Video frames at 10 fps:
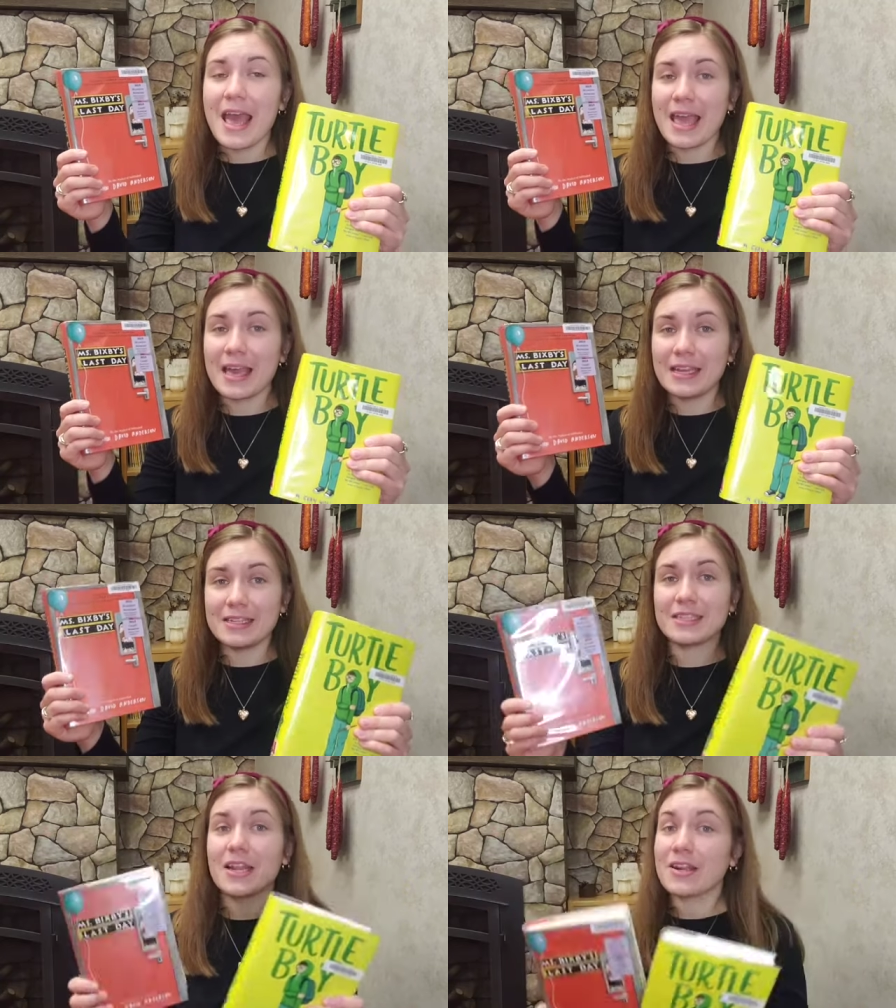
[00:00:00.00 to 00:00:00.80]

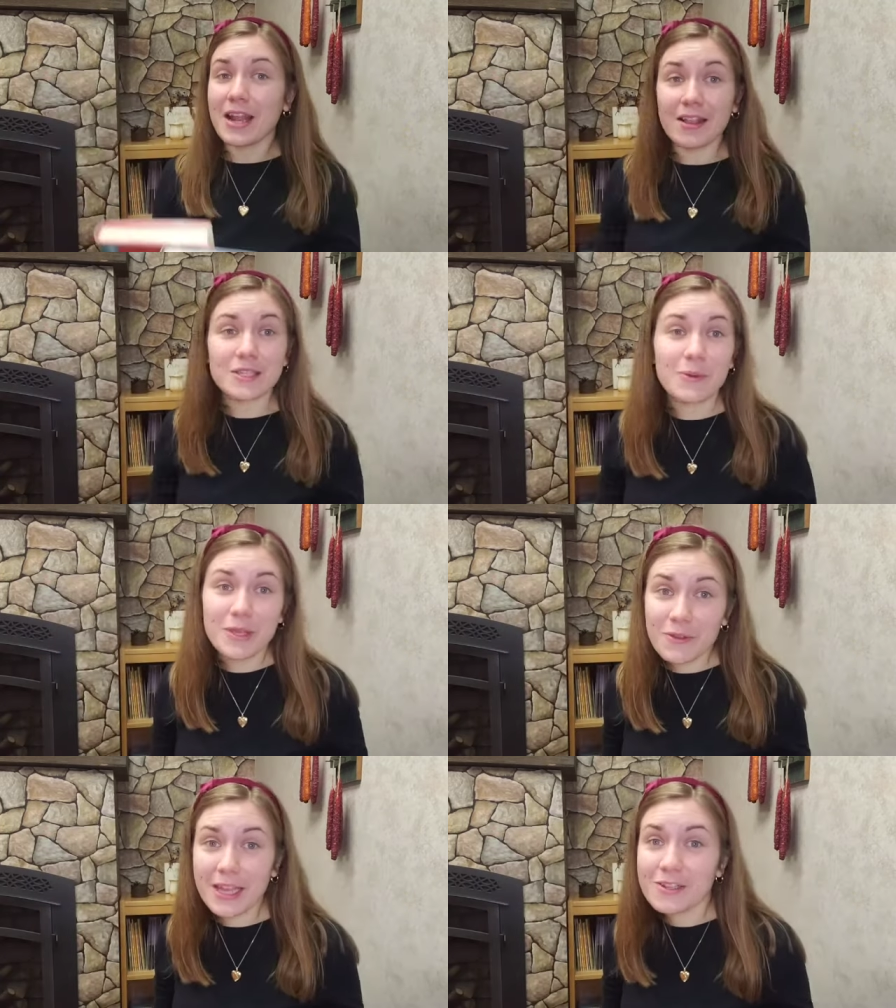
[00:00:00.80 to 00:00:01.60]
and tell us what
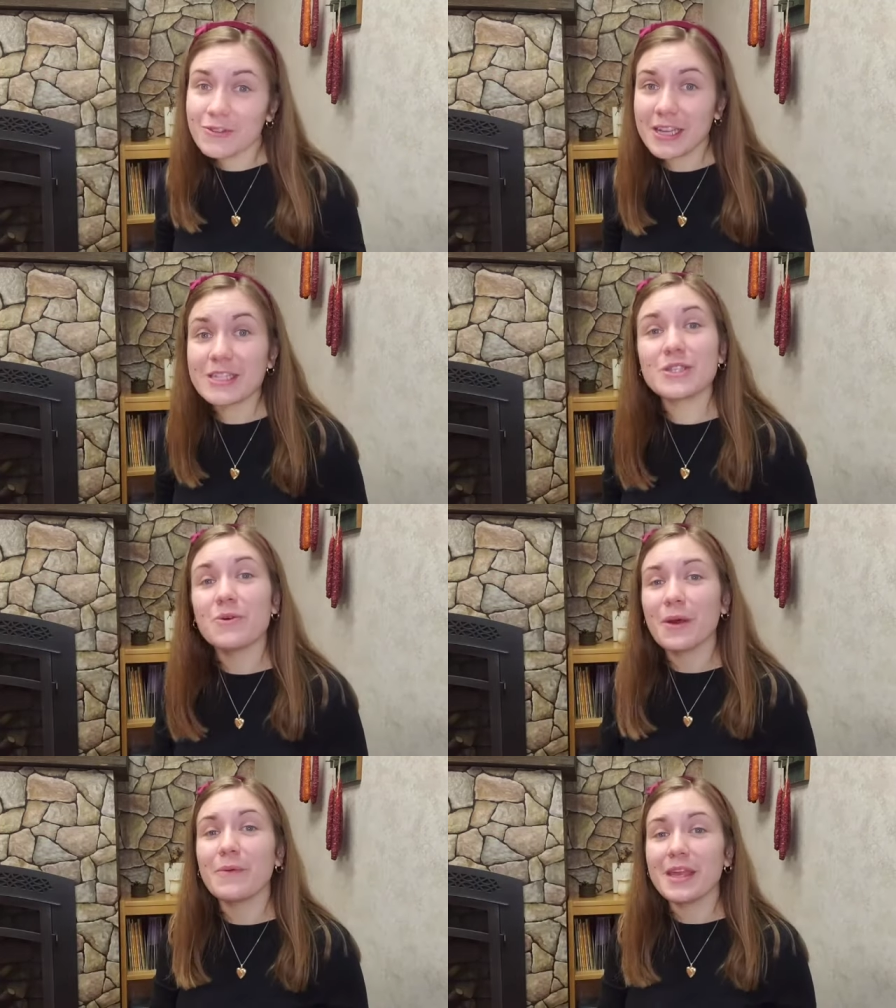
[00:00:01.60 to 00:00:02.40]
you like to read so
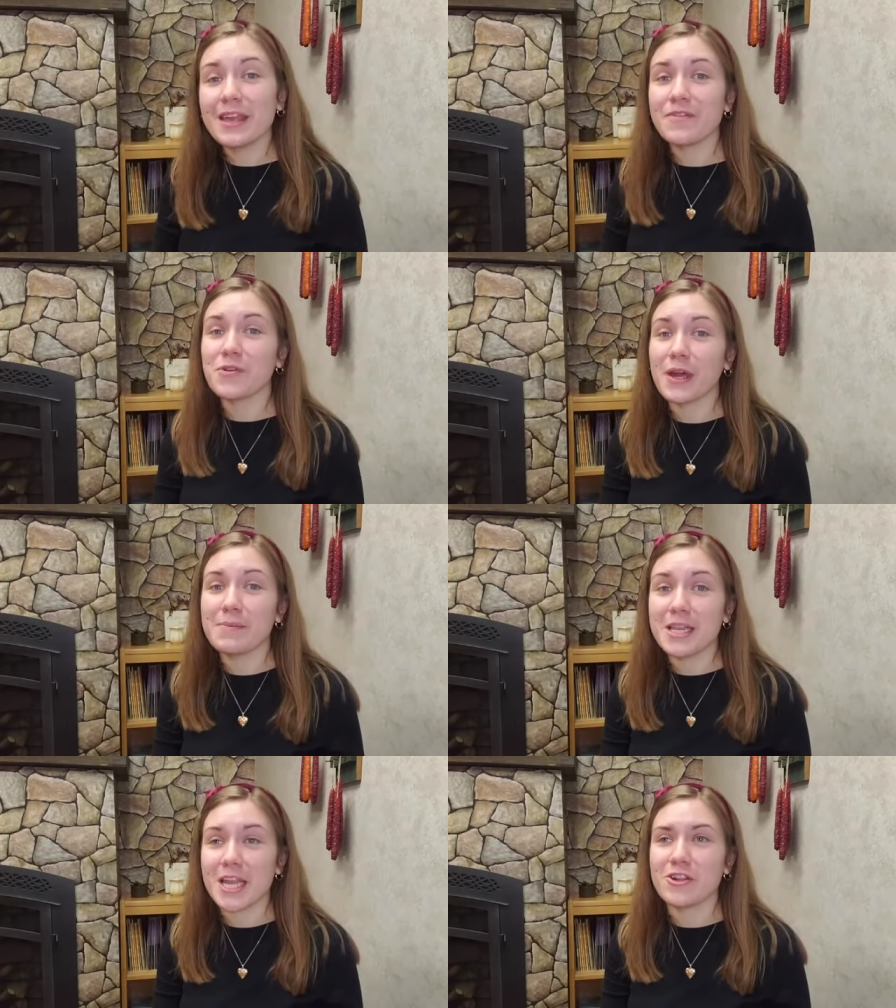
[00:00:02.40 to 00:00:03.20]
that we can give you
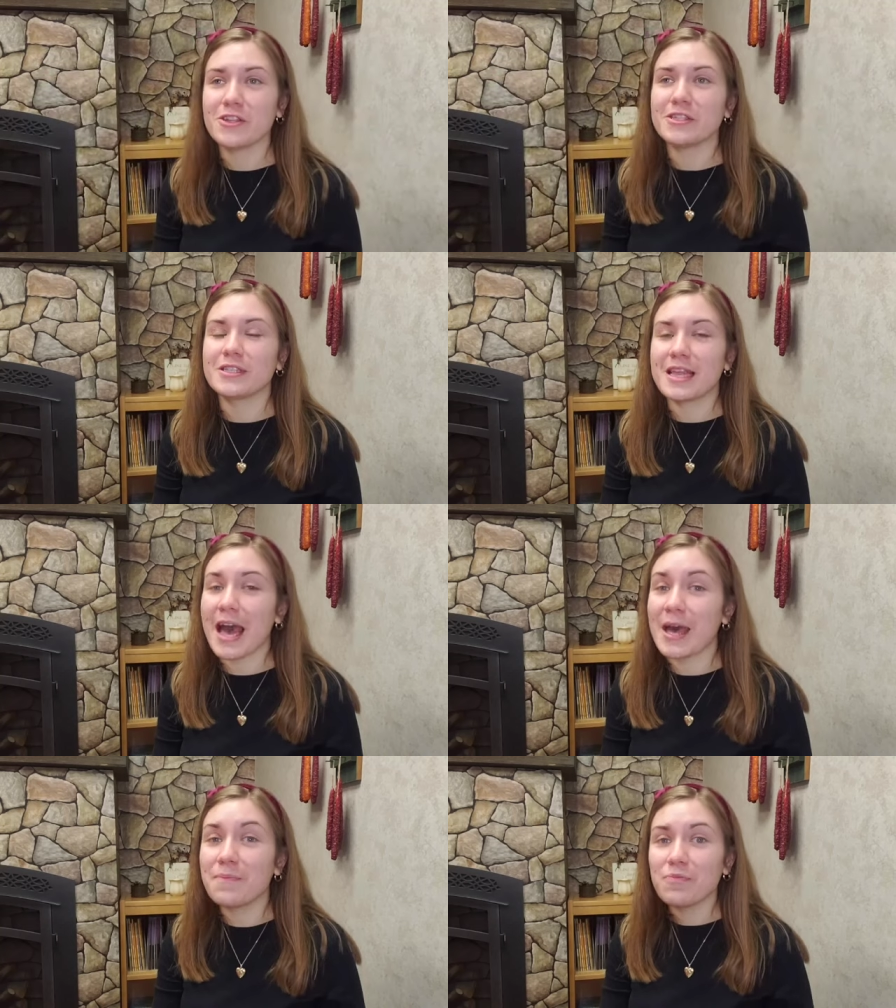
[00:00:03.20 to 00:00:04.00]
recommendations
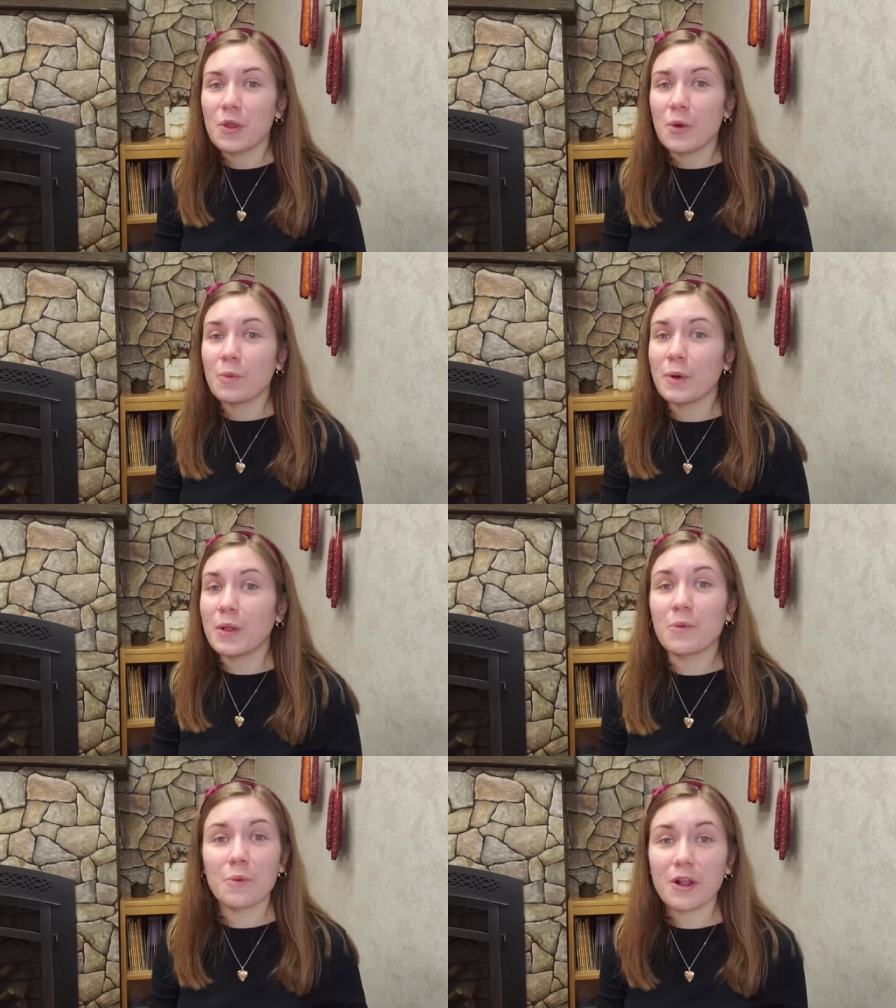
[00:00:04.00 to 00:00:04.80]
that
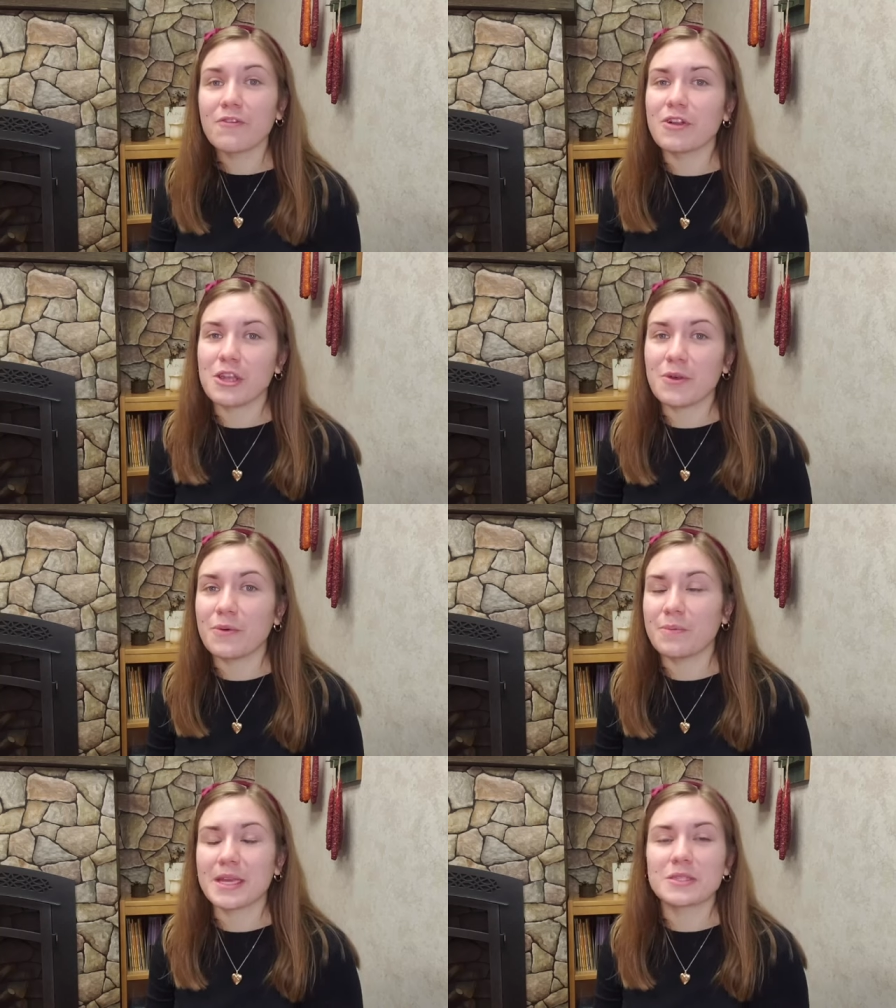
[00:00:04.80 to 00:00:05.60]
will work for
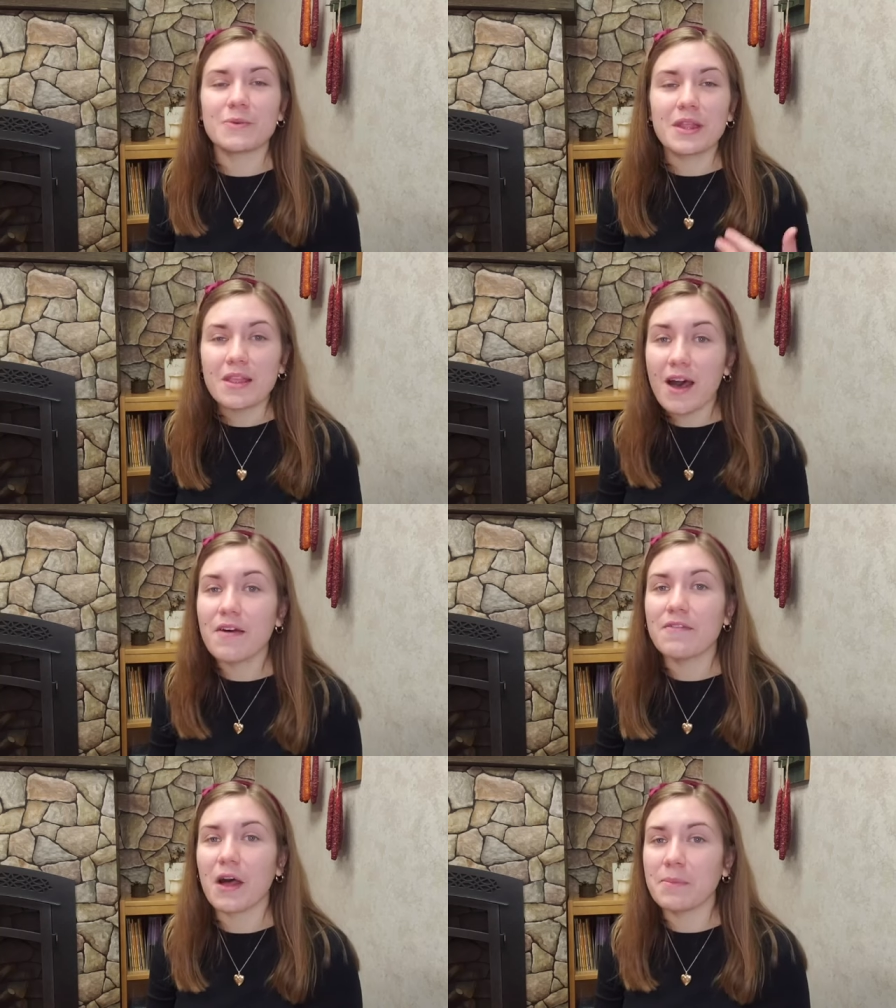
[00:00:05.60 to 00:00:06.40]
you because we
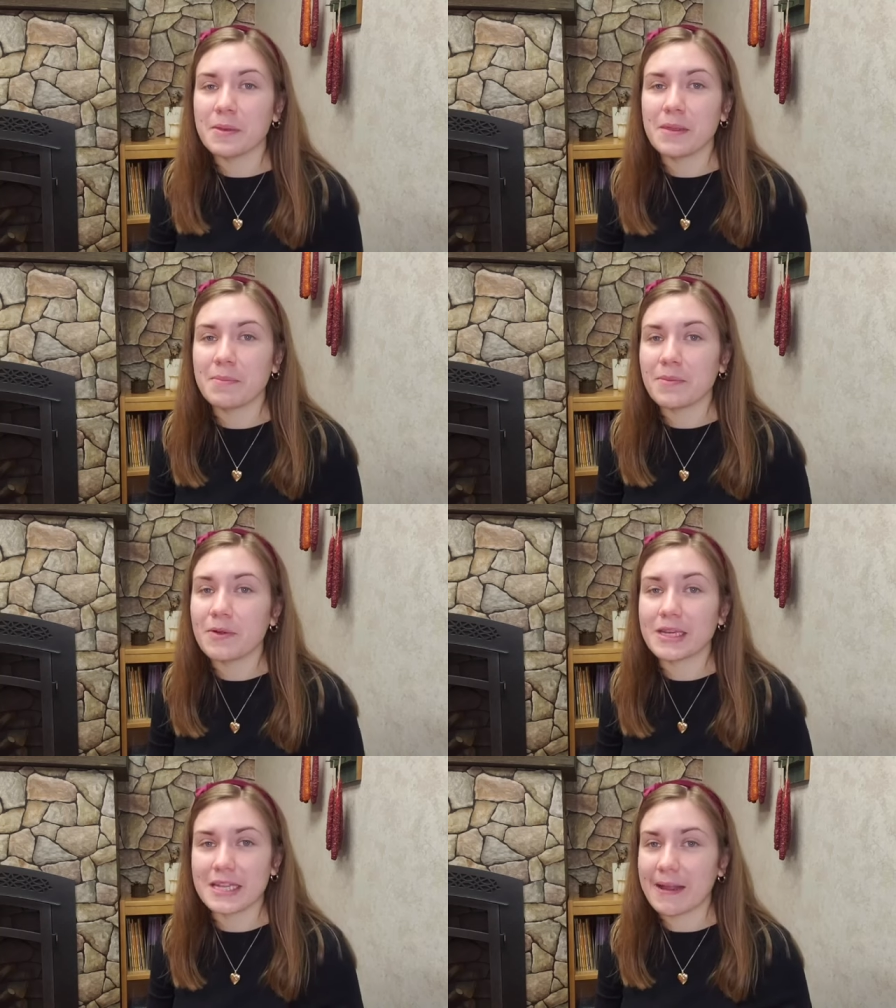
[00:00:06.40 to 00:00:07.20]
love helping
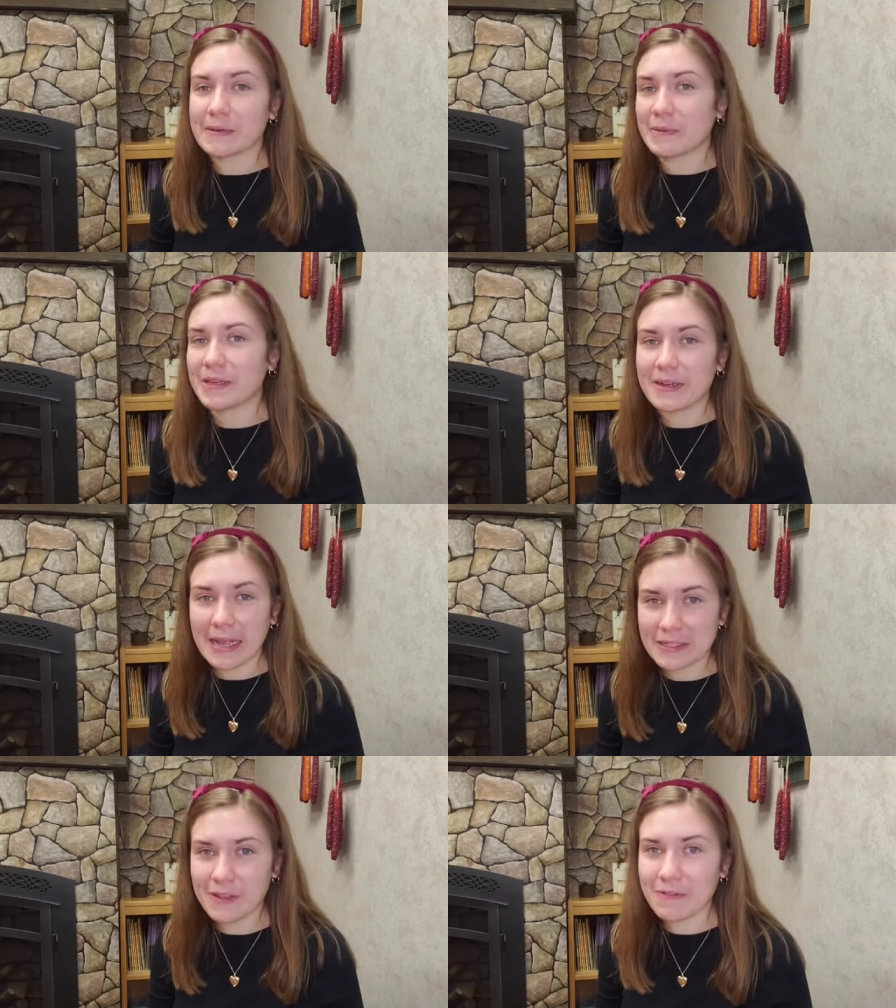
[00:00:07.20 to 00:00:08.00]
people connect with their
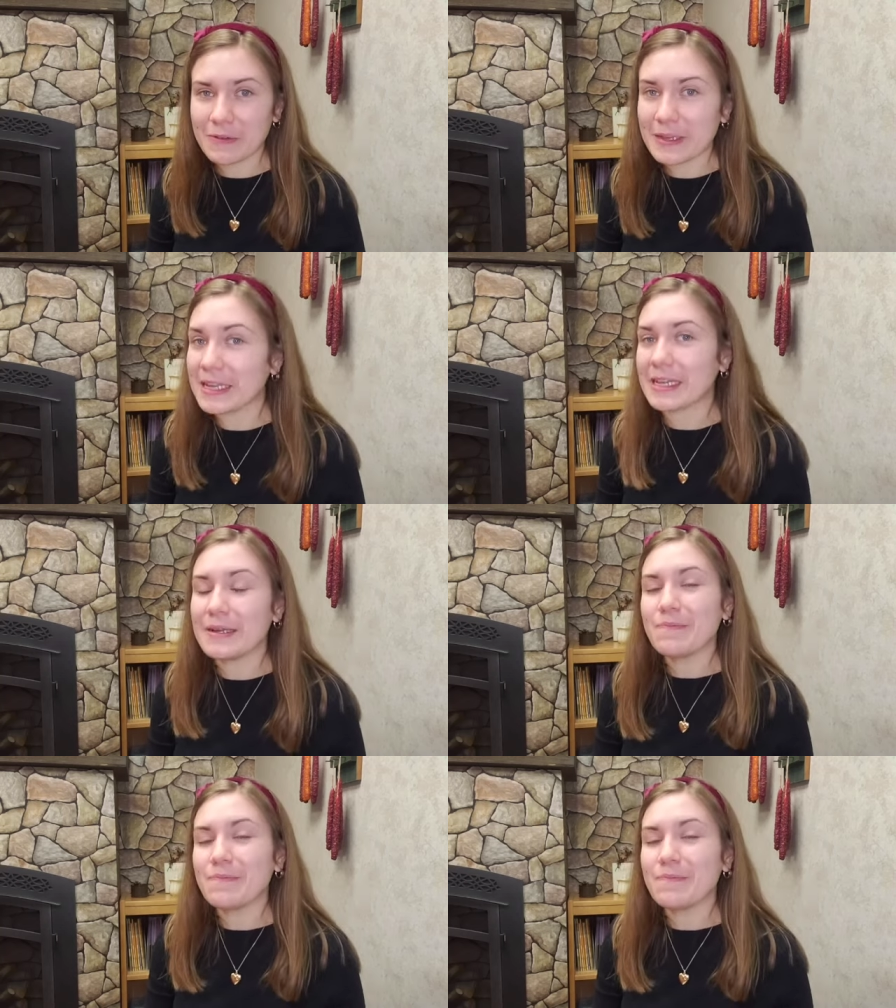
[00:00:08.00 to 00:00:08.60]
next favorite read.